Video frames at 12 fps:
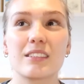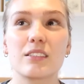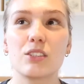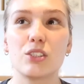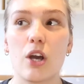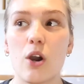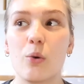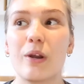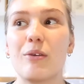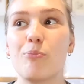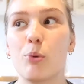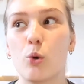so
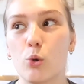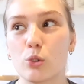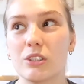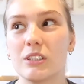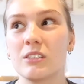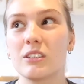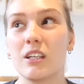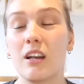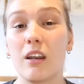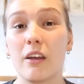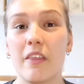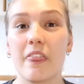important to
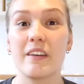learn the